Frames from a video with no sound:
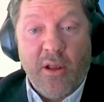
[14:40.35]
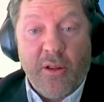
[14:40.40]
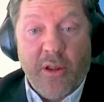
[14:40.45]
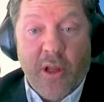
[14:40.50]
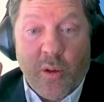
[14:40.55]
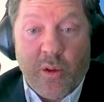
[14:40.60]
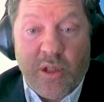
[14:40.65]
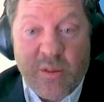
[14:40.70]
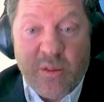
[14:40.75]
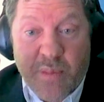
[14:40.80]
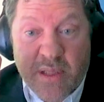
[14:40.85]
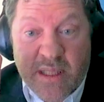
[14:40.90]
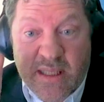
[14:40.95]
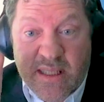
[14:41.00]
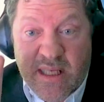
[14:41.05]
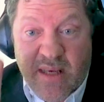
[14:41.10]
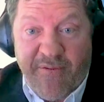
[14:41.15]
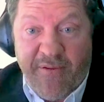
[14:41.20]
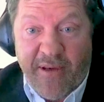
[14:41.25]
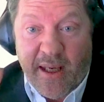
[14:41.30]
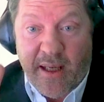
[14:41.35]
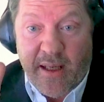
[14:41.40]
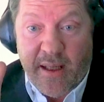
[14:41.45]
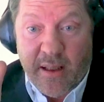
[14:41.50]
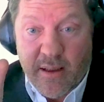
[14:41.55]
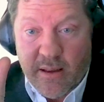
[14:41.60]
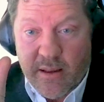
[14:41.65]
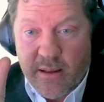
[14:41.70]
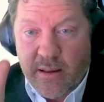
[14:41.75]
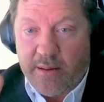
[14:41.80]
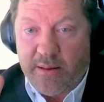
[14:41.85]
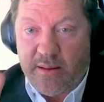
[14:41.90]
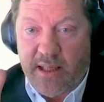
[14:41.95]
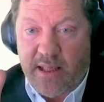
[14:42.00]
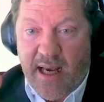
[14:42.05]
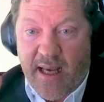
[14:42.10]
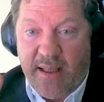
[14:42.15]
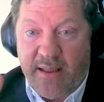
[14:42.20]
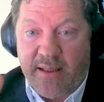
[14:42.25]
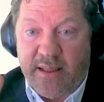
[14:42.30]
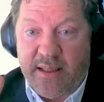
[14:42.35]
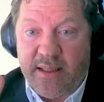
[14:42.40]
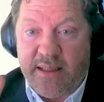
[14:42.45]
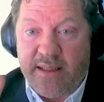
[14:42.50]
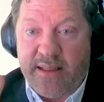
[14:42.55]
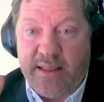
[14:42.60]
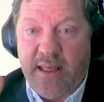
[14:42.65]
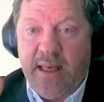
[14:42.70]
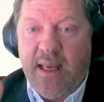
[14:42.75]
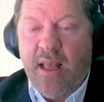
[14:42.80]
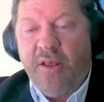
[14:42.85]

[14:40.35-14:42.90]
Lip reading: those specific tasks.